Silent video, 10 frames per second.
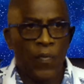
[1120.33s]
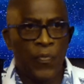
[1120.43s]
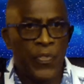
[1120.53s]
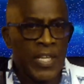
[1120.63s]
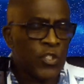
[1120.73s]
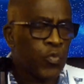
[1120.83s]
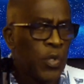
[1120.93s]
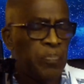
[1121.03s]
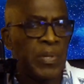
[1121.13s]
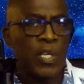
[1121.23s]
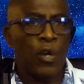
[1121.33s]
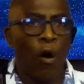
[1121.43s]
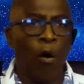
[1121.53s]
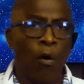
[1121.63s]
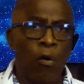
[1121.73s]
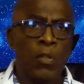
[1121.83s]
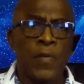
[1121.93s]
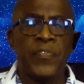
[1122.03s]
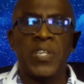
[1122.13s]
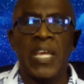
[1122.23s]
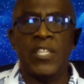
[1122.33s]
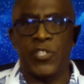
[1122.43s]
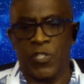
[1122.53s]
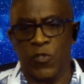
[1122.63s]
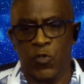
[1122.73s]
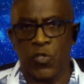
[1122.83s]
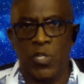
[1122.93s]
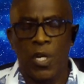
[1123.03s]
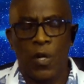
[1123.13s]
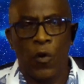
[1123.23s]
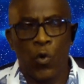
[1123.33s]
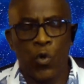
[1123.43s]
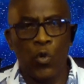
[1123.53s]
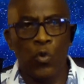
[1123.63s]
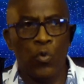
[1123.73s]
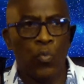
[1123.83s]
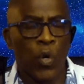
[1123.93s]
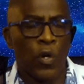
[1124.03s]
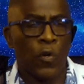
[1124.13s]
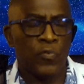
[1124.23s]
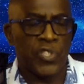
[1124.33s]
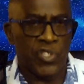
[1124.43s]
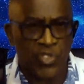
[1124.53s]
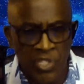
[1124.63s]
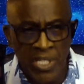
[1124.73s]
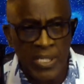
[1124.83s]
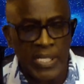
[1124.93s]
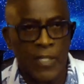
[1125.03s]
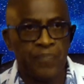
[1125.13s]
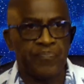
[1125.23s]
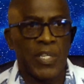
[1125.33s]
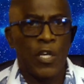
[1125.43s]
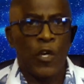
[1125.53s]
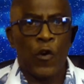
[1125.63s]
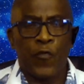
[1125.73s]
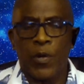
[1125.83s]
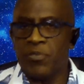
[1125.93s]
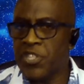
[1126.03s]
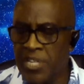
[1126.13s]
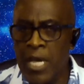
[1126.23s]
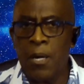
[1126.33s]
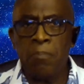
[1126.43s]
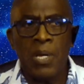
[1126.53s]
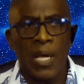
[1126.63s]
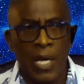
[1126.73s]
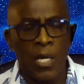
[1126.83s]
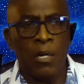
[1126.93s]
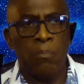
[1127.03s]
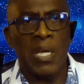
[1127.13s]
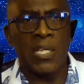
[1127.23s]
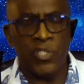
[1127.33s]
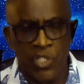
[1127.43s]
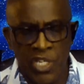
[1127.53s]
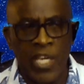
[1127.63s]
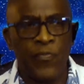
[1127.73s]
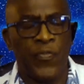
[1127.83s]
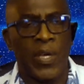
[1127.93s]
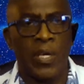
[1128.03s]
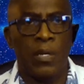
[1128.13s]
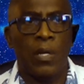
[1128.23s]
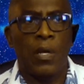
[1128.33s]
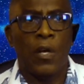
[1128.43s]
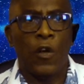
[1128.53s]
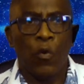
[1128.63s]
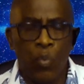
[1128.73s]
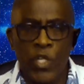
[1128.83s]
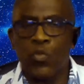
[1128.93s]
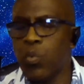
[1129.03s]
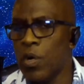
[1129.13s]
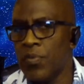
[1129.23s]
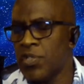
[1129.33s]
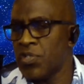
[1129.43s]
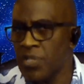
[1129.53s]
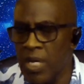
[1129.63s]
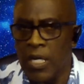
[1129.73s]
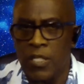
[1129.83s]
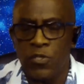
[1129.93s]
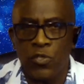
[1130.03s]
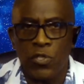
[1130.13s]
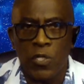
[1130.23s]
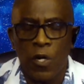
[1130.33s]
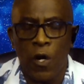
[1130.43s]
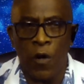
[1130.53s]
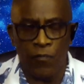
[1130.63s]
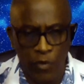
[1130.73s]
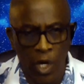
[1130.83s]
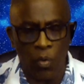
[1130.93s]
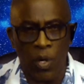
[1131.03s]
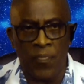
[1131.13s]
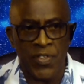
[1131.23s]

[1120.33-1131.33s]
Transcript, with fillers: This would be all of the nations who were descended from Shem, Ham, and Japheth, which were the sons of Noah.